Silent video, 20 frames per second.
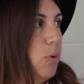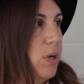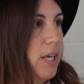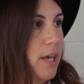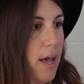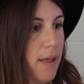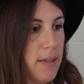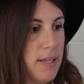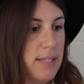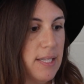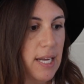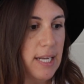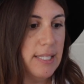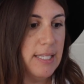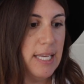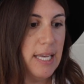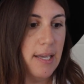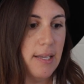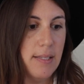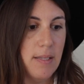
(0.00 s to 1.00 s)
We got this
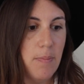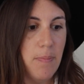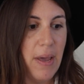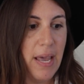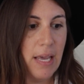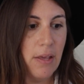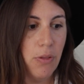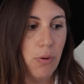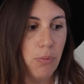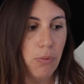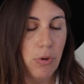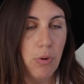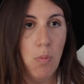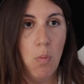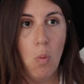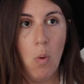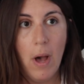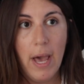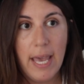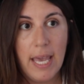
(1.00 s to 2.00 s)
idea to paint the
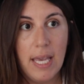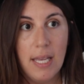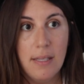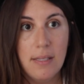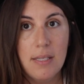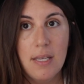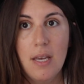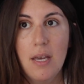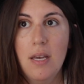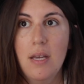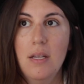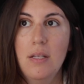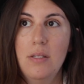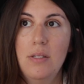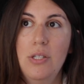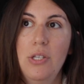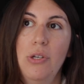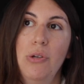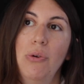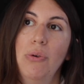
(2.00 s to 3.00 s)
room white
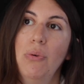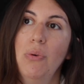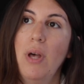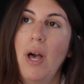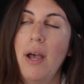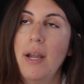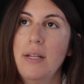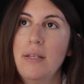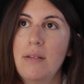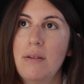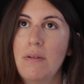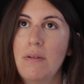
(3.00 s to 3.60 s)
to kind